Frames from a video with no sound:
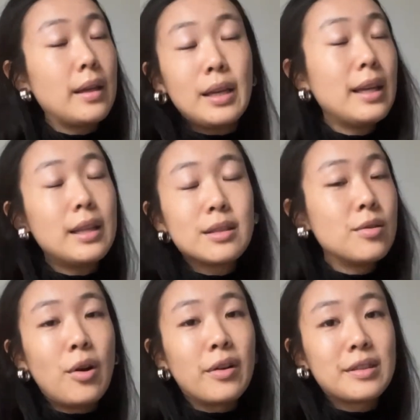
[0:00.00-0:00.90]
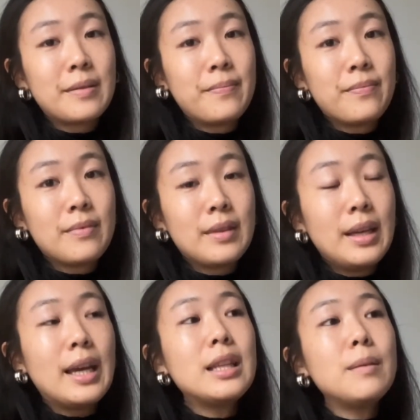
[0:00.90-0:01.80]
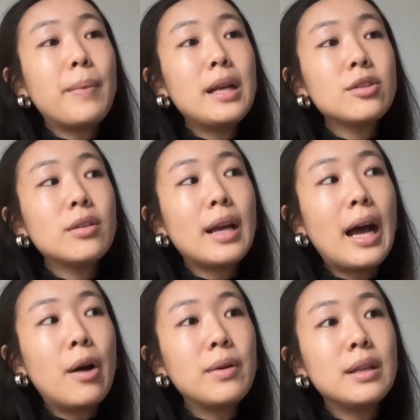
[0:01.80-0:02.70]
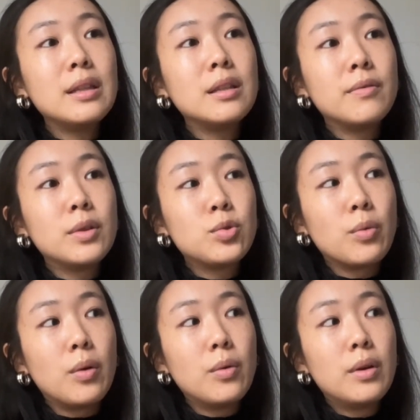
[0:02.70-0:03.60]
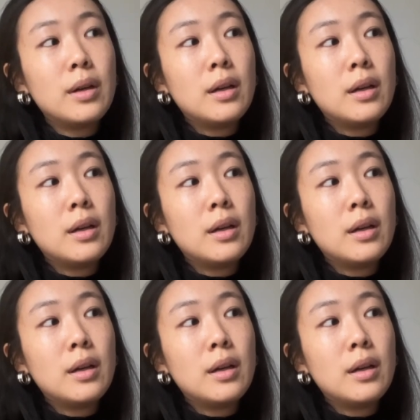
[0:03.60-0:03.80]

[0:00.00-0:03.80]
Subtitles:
It's not. It depends on how an individual